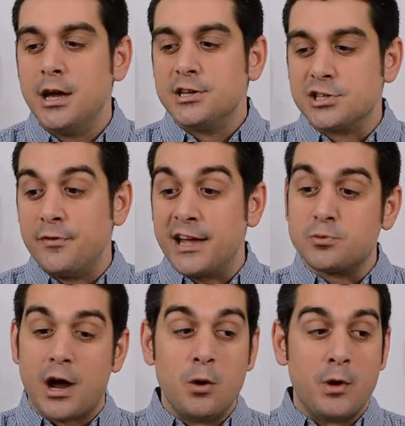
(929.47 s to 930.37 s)
So that's
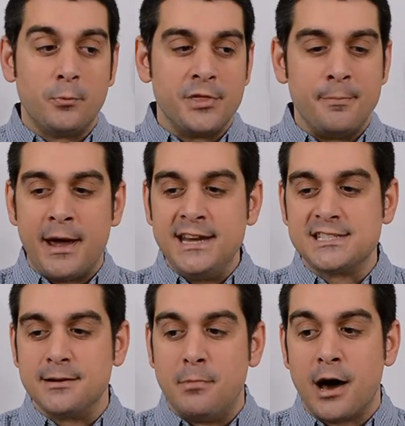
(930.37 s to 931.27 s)
why I went with the
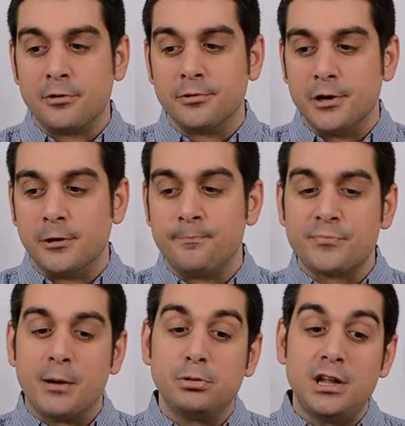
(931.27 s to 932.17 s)
basic model here.
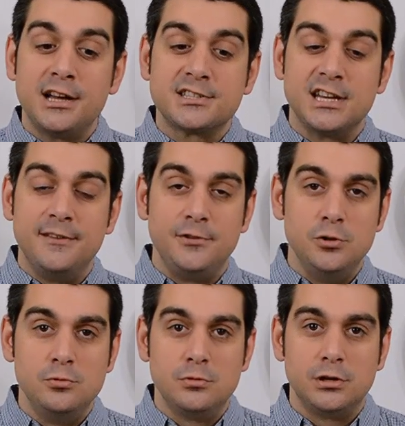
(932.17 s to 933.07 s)
Plus, if
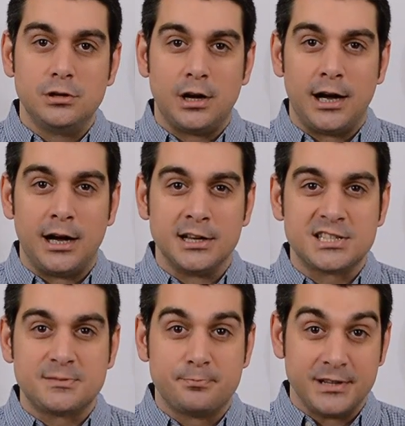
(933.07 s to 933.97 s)
you
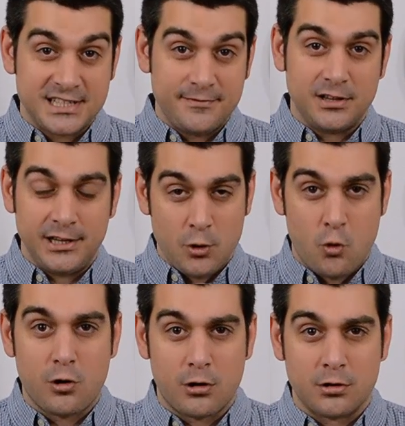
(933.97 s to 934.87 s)
specifically
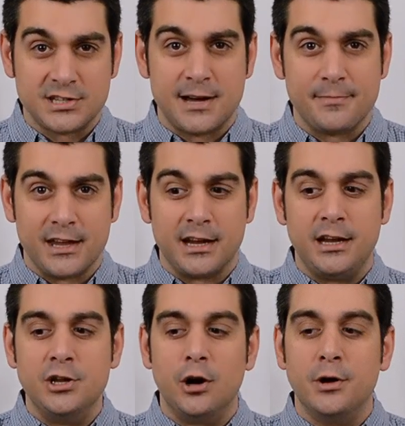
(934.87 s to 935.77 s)
order something,
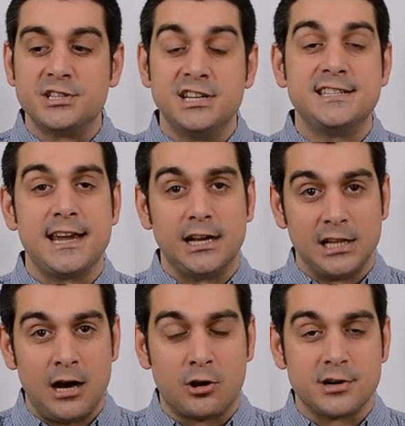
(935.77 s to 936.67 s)
you know, it's going to take a
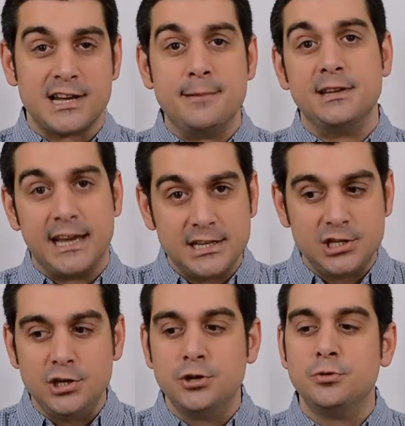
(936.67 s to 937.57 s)
longer time to get to
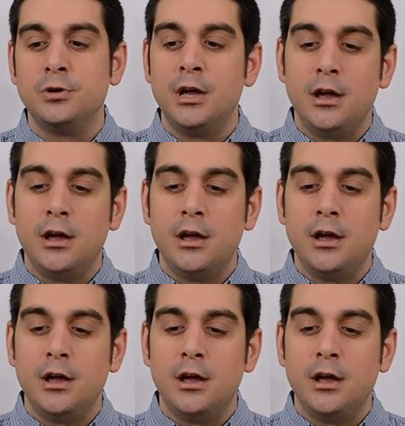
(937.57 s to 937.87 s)
you.